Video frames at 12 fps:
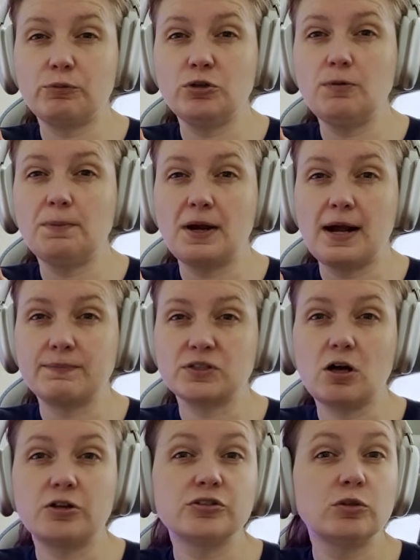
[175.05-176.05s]
you perhaps
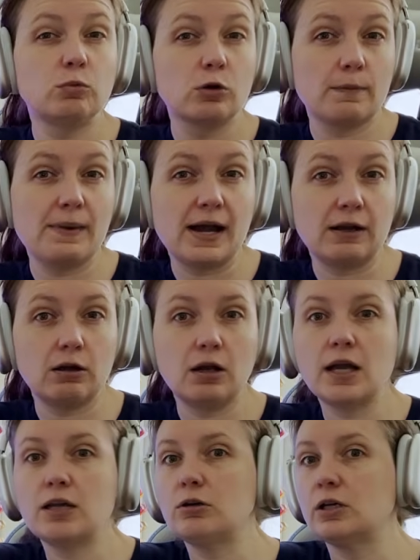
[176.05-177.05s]
also were a backer
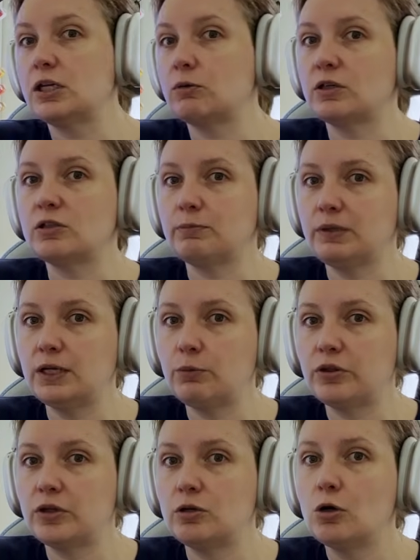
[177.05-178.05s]
and are getting ready to play
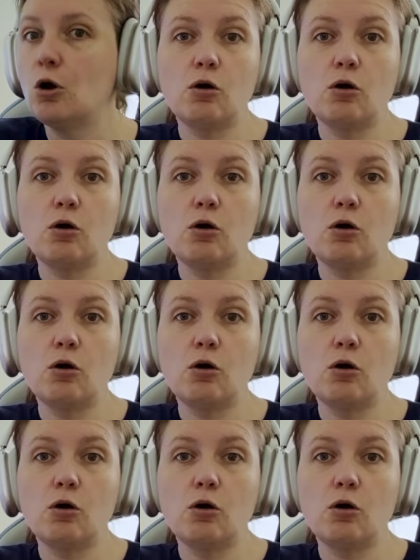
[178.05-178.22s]
with it,